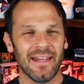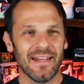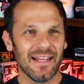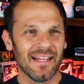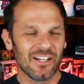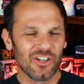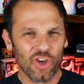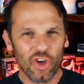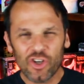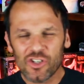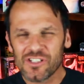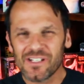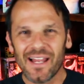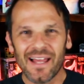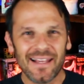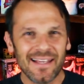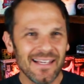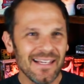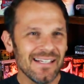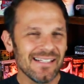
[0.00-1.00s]
And it
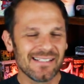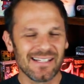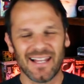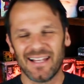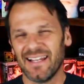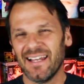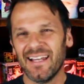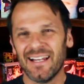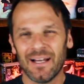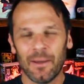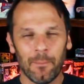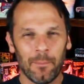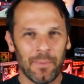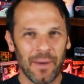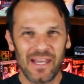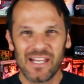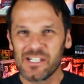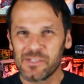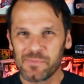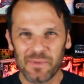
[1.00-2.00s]
looks like he's like in a
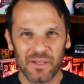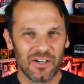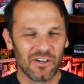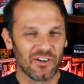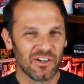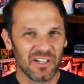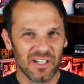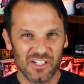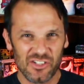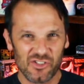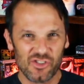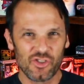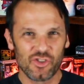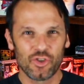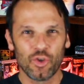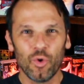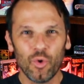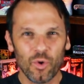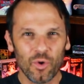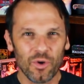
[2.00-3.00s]
basement or in a
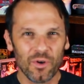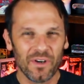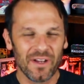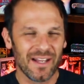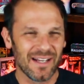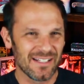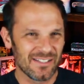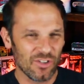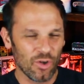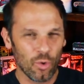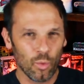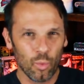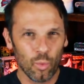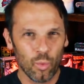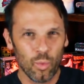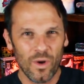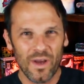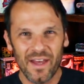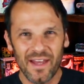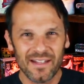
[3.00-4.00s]
sewer and it's all
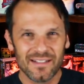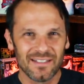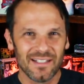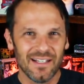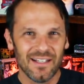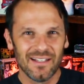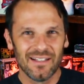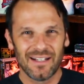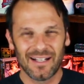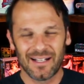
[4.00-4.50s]
wet,